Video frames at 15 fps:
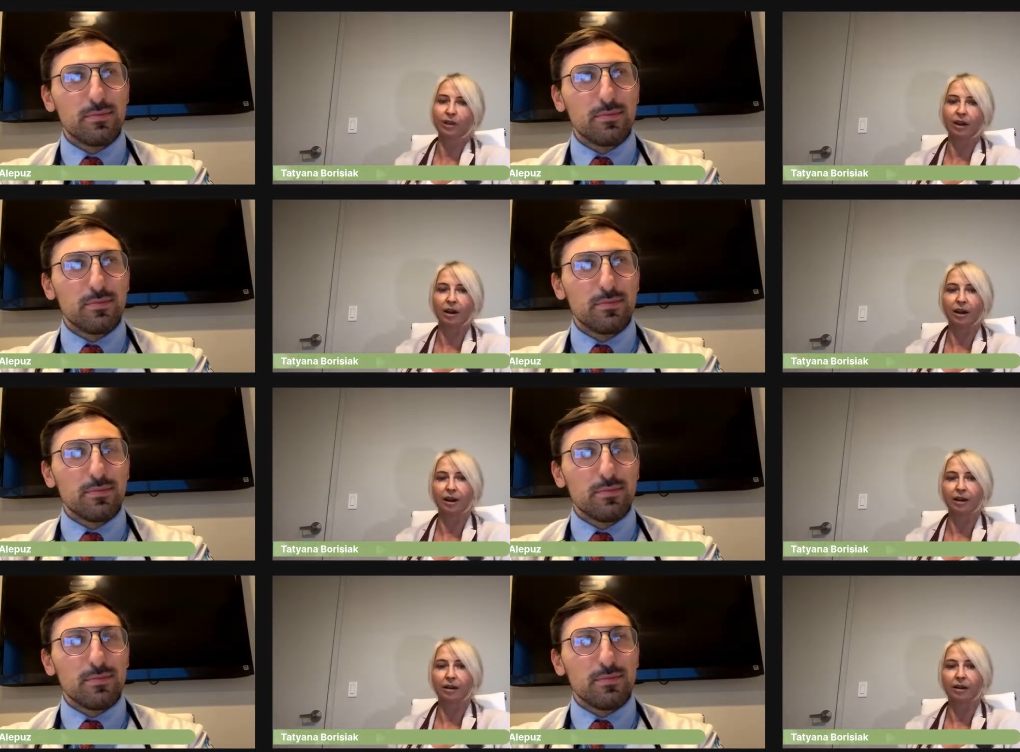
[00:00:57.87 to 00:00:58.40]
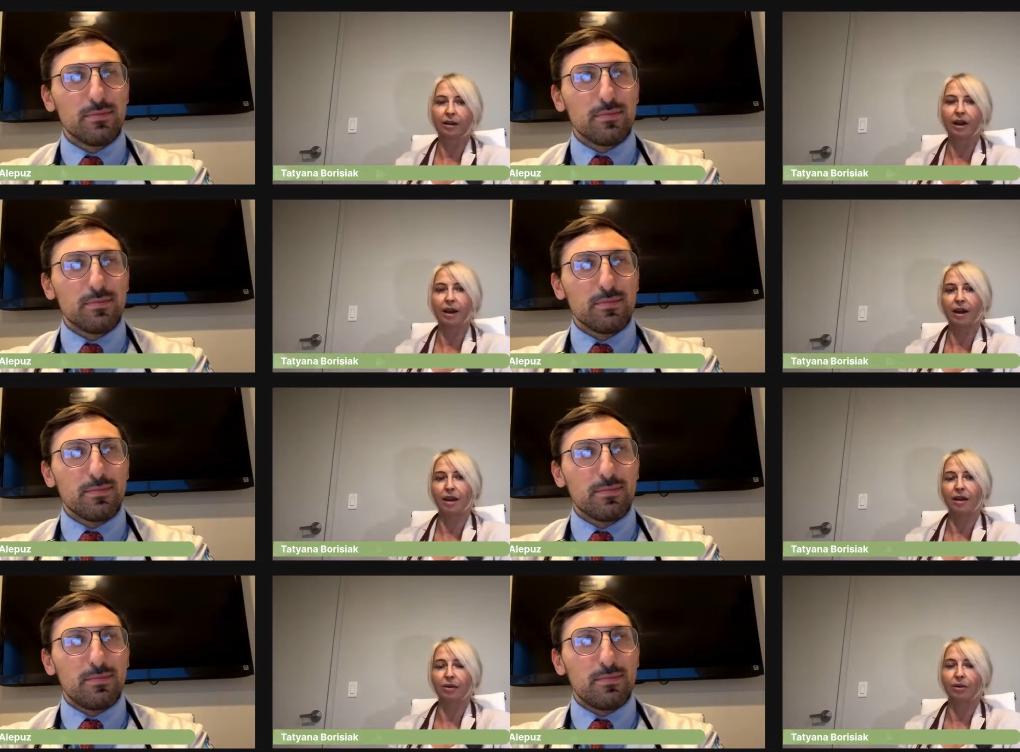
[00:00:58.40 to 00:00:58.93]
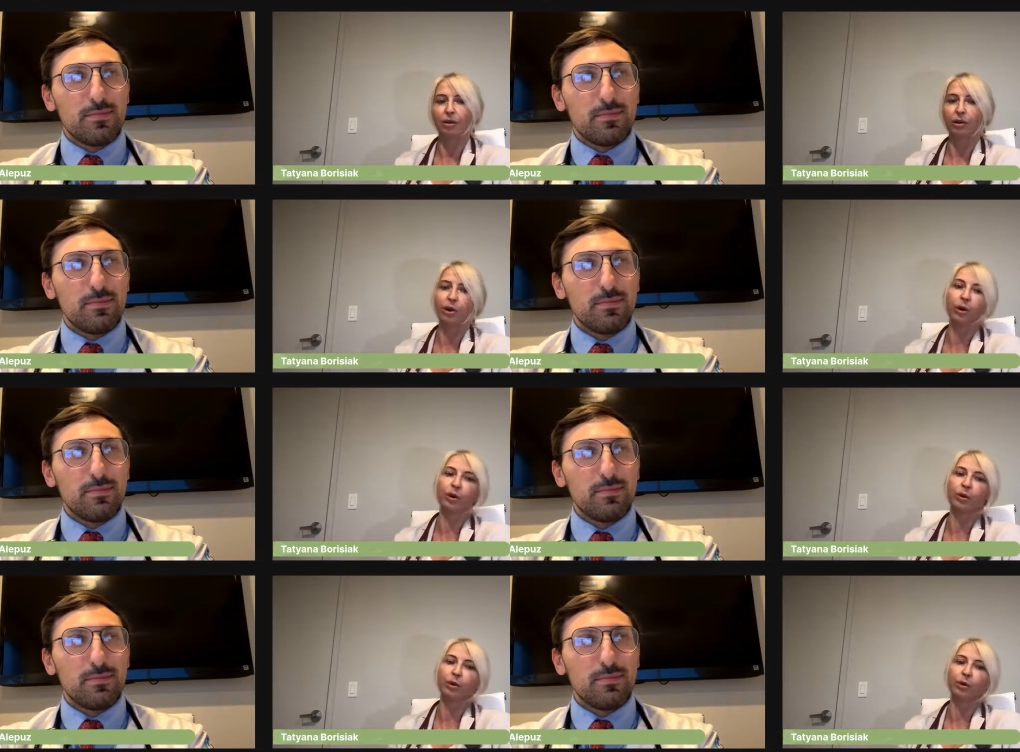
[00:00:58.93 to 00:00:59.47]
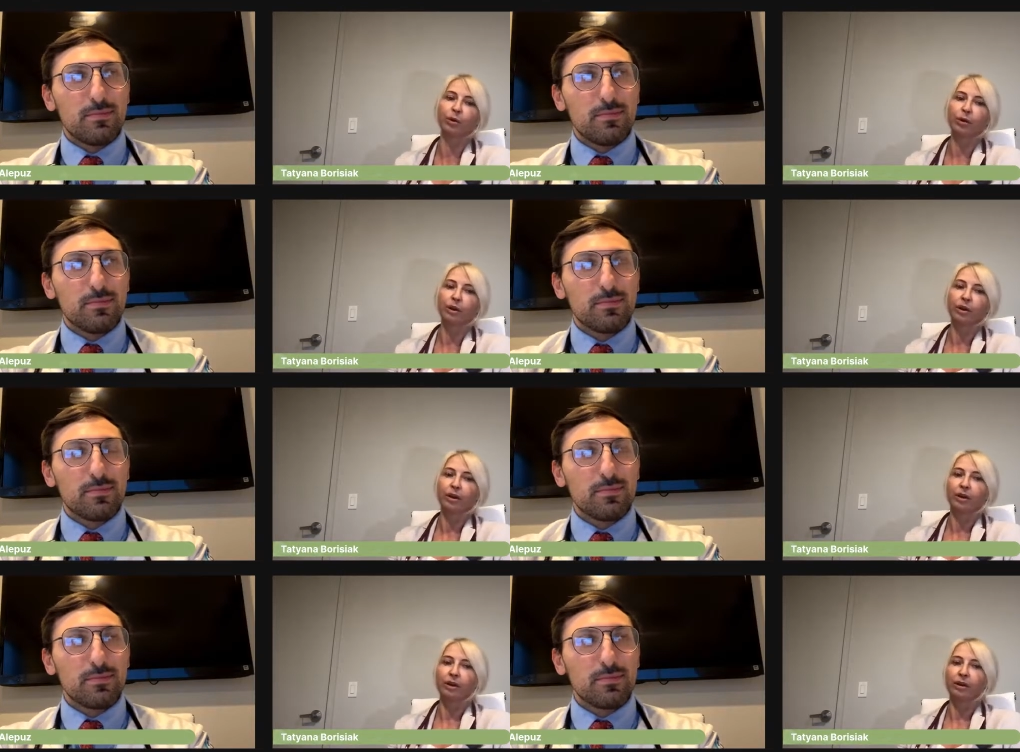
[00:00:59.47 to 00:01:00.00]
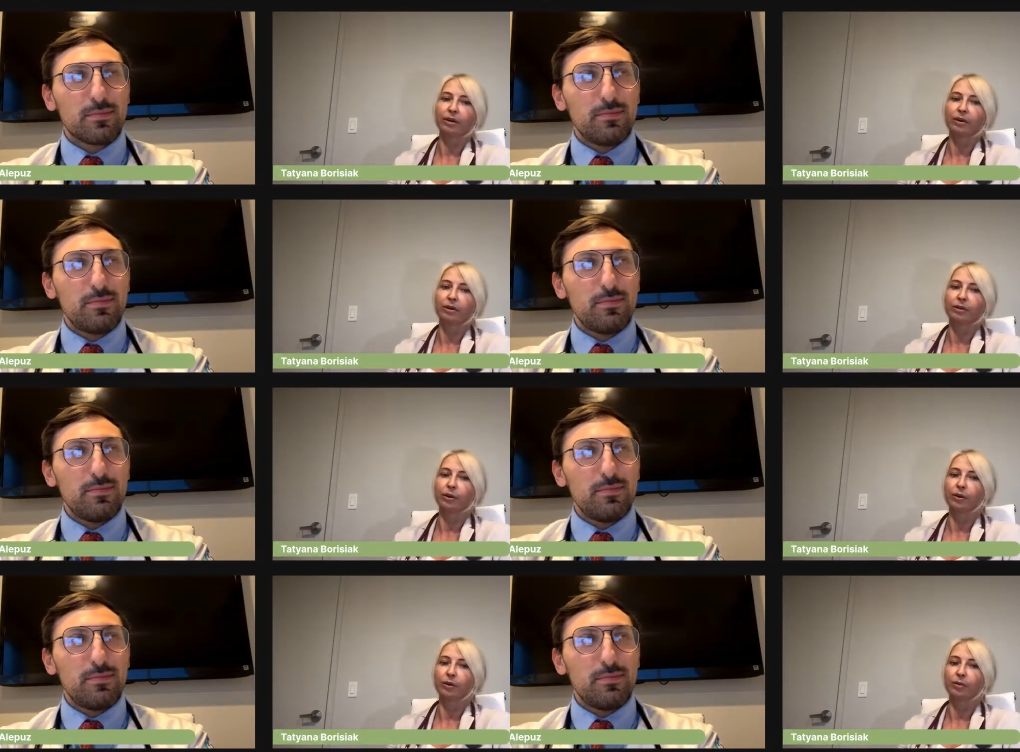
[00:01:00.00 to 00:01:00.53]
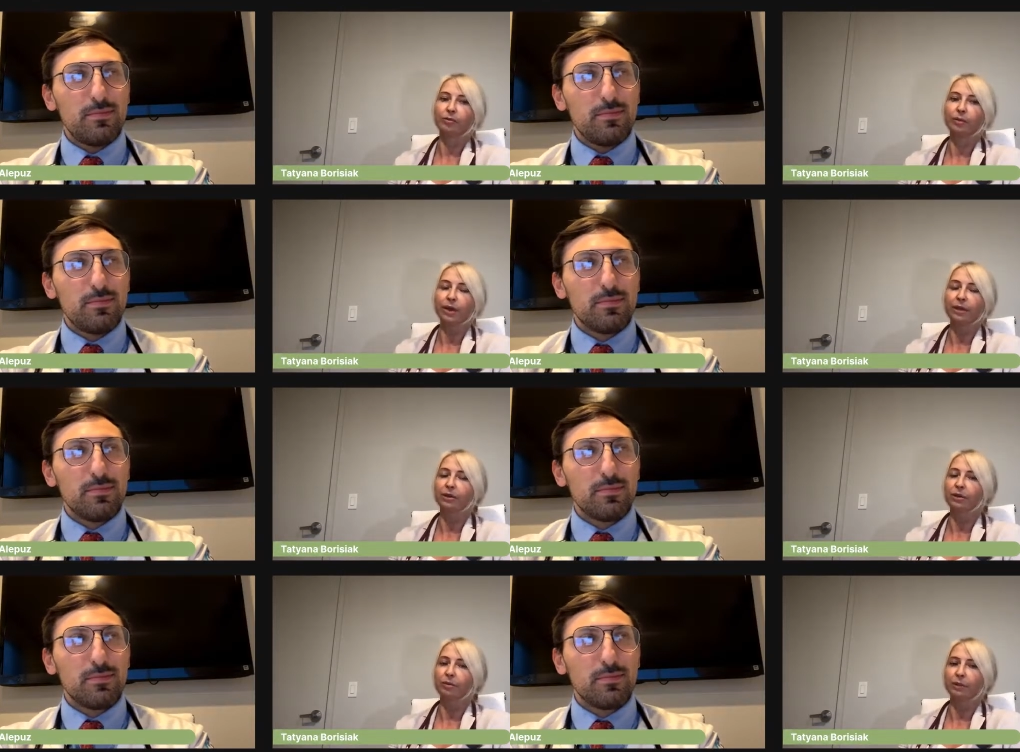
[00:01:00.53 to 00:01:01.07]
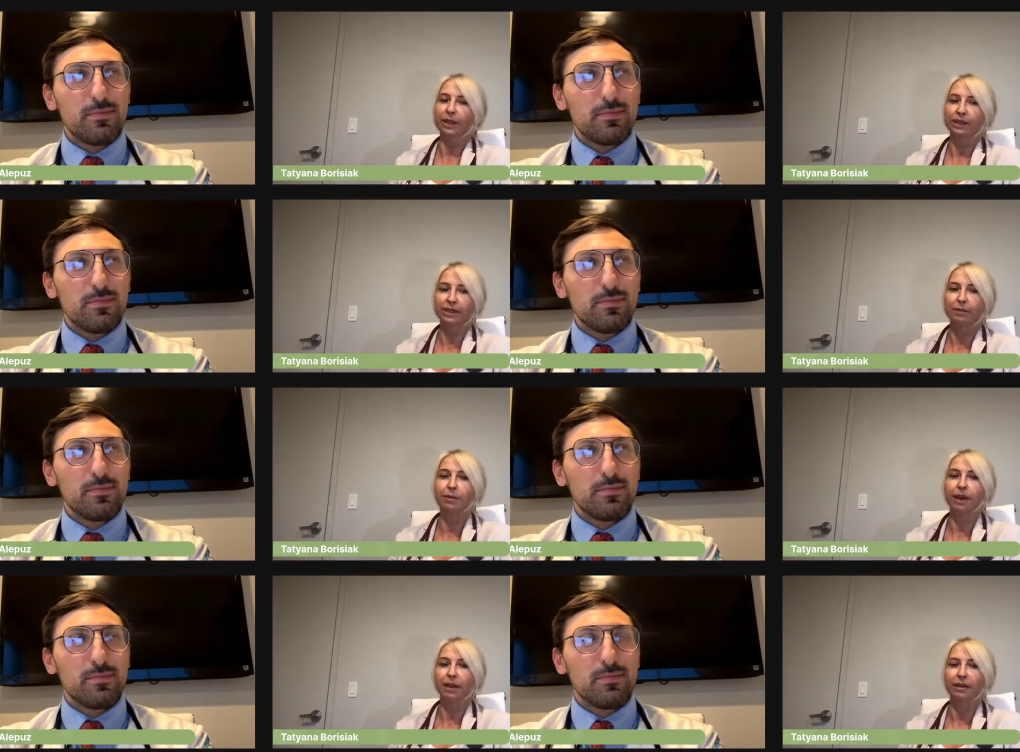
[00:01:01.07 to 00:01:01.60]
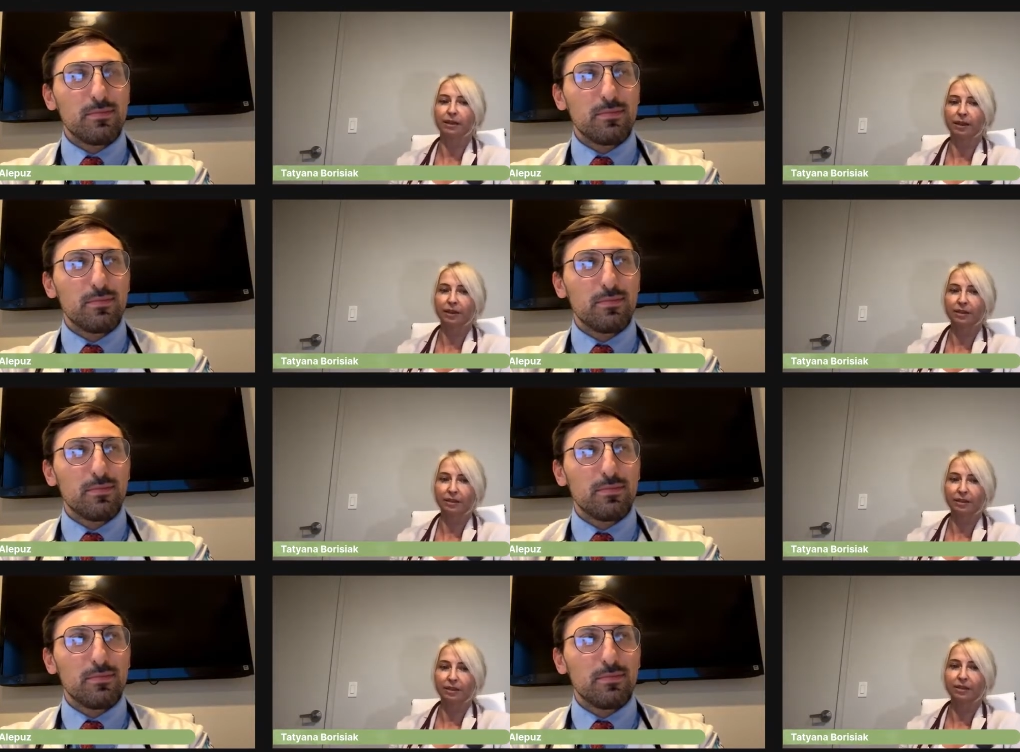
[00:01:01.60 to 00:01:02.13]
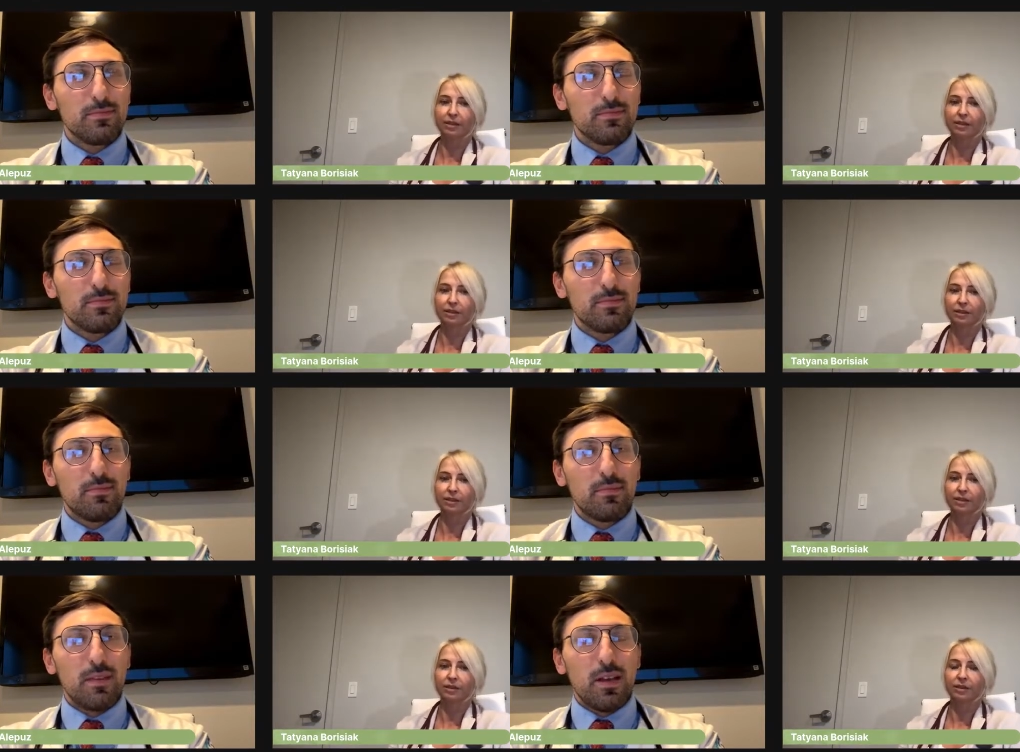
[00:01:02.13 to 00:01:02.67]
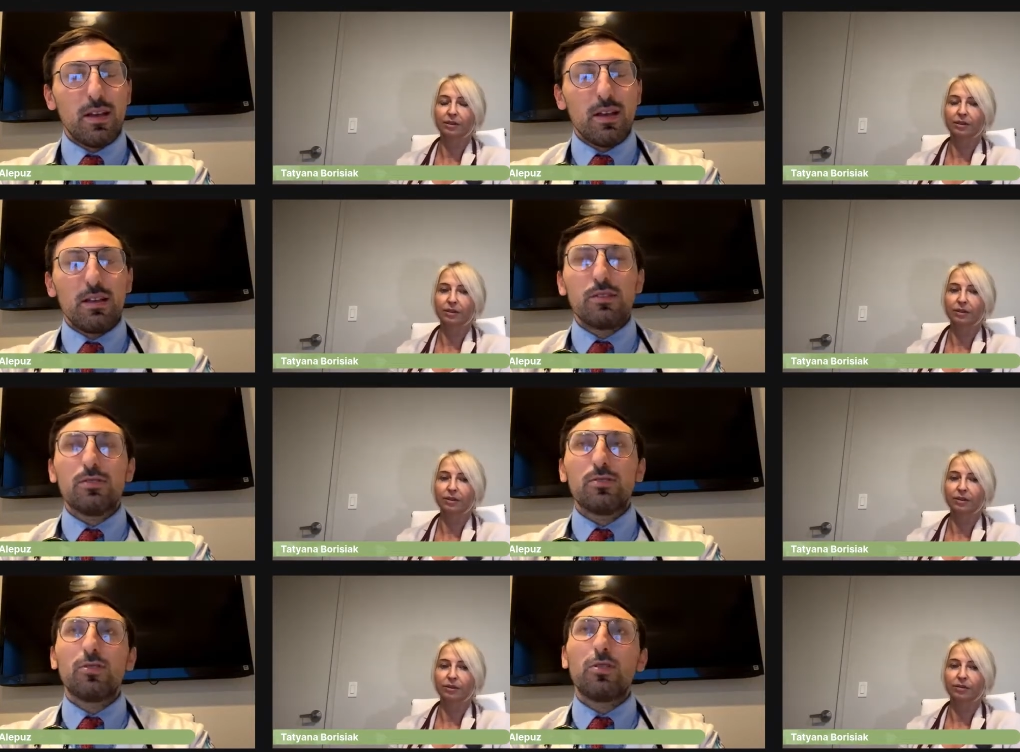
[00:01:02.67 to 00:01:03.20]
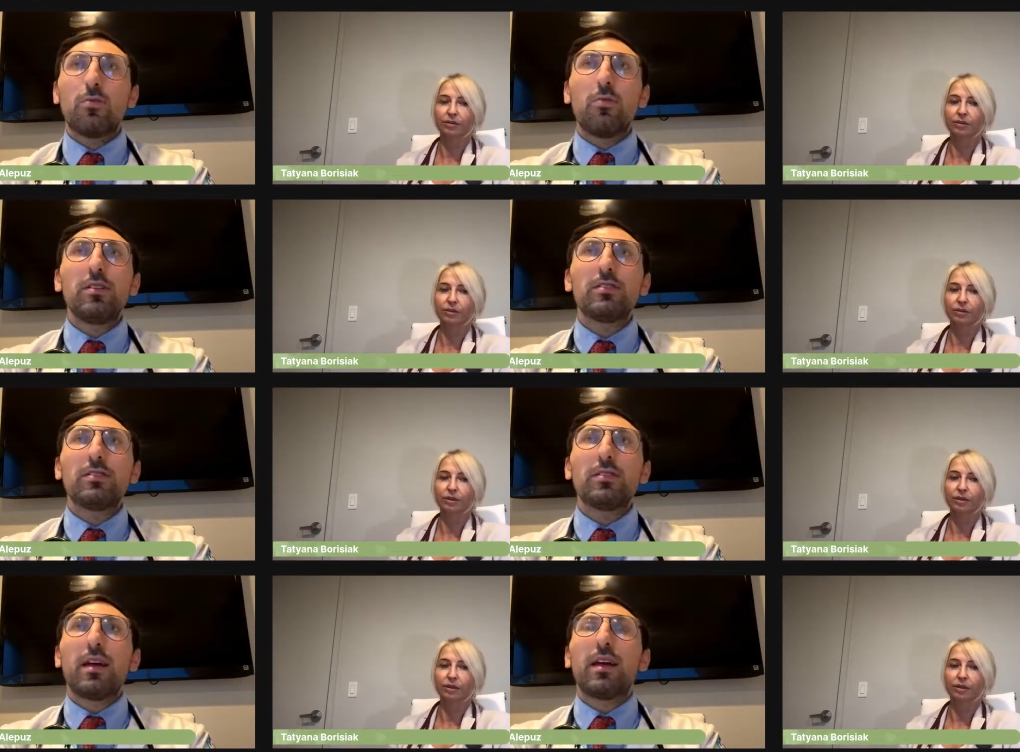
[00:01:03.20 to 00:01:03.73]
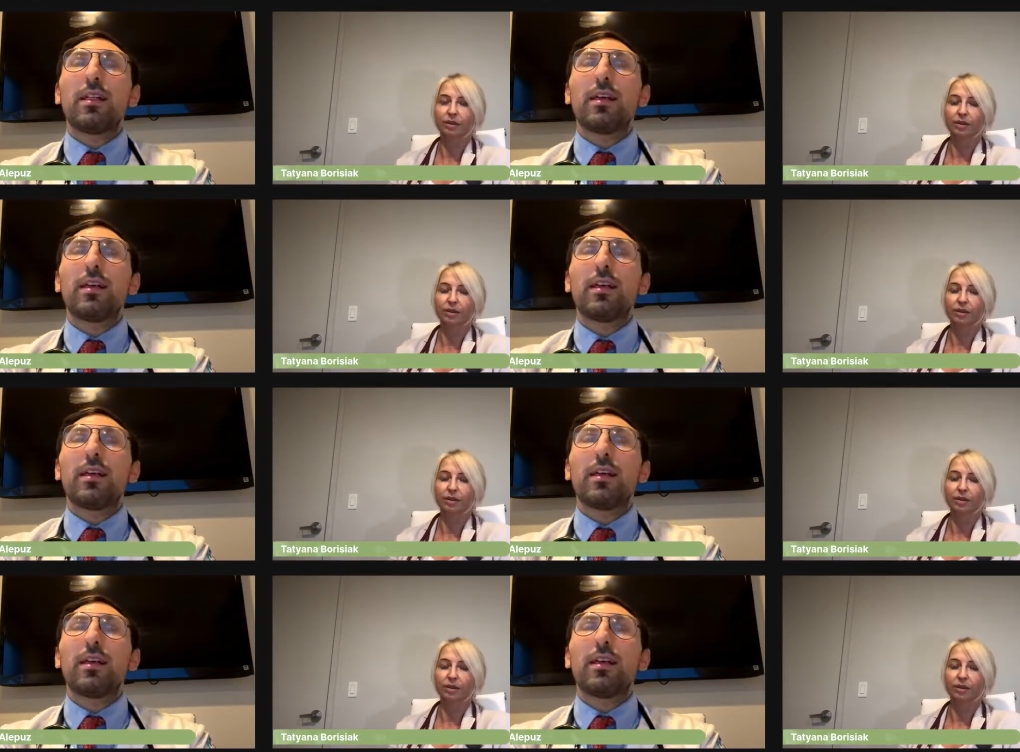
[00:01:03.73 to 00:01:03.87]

Speaker 1: are higher or low or, uh, or medium glycemic index?
Speaker 2: So the reason that